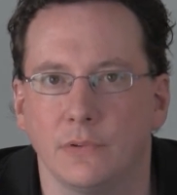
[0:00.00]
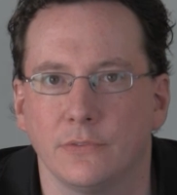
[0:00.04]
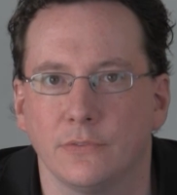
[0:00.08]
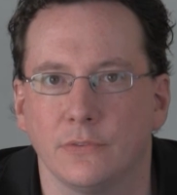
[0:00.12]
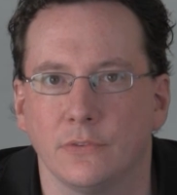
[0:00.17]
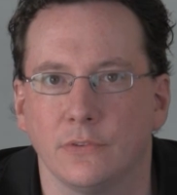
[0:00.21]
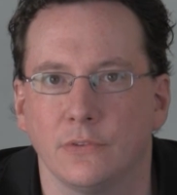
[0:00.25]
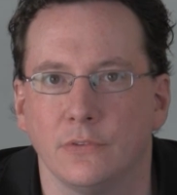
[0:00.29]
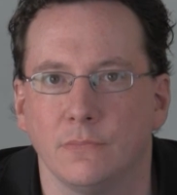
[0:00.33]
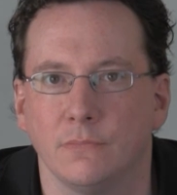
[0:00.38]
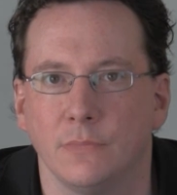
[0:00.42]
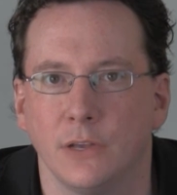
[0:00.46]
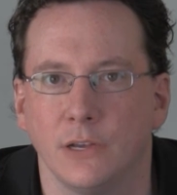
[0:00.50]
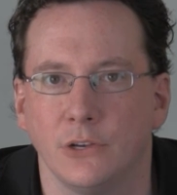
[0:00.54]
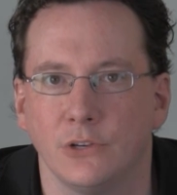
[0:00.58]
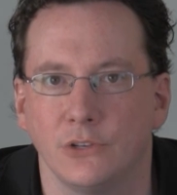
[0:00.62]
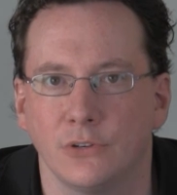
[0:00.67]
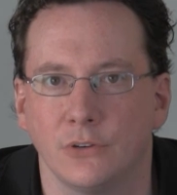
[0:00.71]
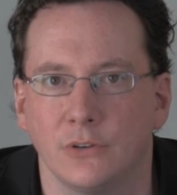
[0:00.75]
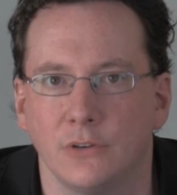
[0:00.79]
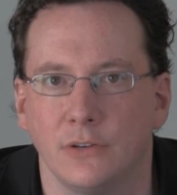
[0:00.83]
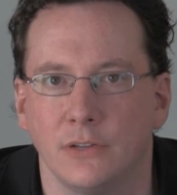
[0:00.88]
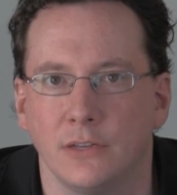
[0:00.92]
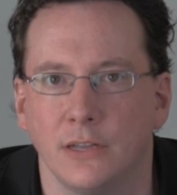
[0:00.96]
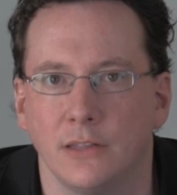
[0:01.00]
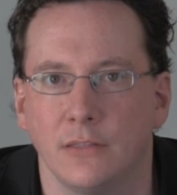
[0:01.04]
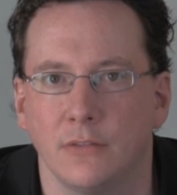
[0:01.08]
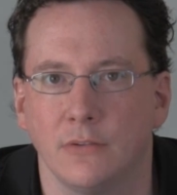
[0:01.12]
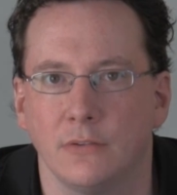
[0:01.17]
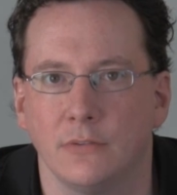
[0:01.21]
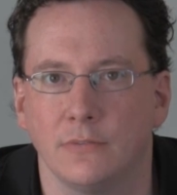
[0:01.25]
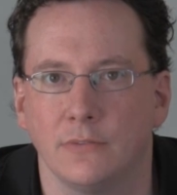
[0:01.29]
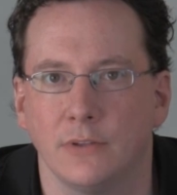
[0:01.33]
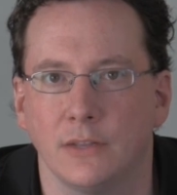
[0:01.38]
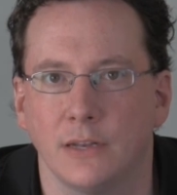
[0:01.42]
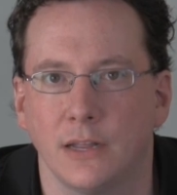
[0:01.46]
so you make sure to get
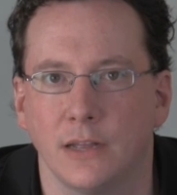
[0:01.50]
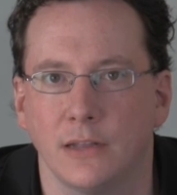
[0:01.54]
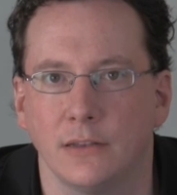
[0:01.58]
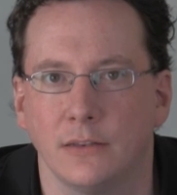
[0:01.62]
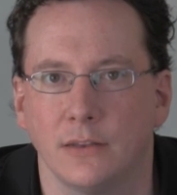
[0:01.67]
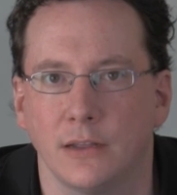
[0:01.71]
those in on